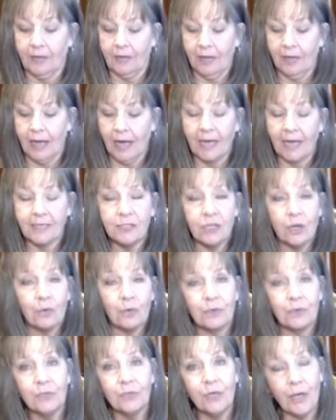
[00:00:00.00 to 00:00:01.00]
I don't
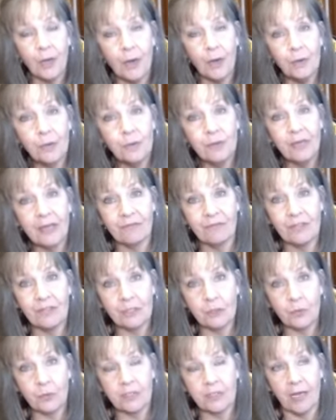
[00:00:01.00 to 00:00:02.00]
know if this
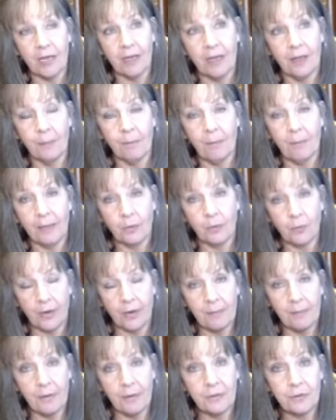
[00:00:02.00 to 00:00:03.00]
was my
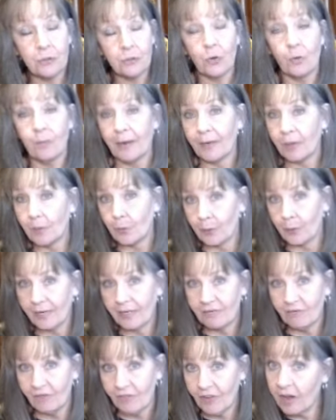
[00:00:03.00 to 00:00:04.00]
grandmother's or my
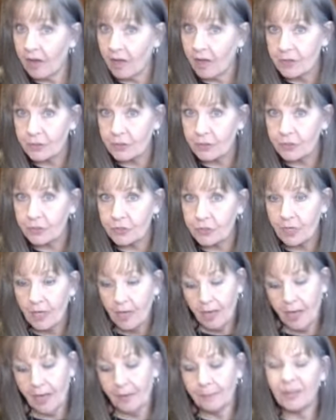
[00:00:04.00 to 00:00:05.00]
grandfather's.
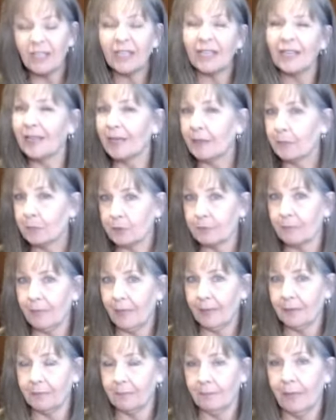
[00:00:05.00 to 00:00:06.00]
I'm thinking it was my
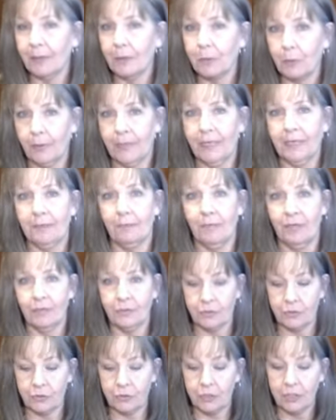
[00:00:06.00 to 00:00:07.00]

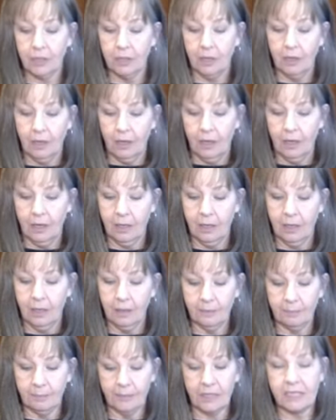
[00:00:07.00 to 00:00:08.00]
grandmother's,
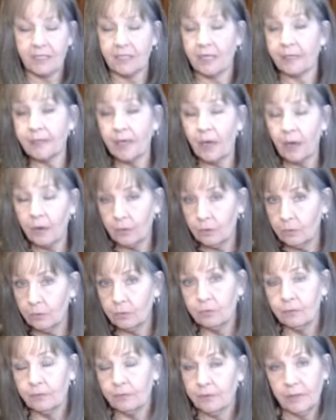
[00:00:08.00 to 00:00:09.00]
because I know
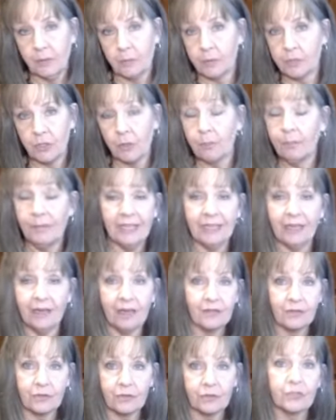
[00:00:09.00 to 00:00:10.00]
there were so many
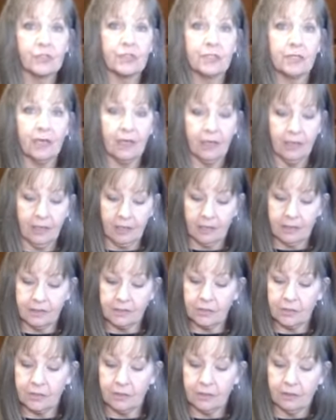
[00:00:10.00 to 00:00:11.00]
others
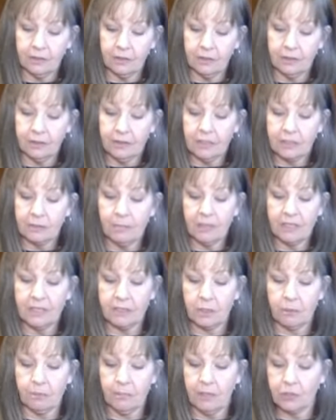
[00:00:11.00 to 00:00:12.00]
and this meant so
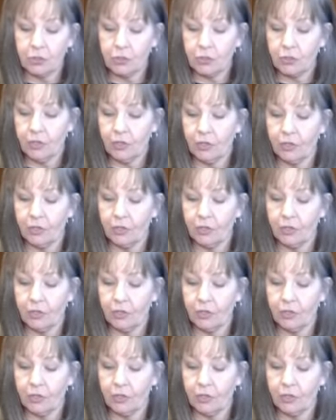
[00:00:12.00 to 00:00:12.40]
much to her.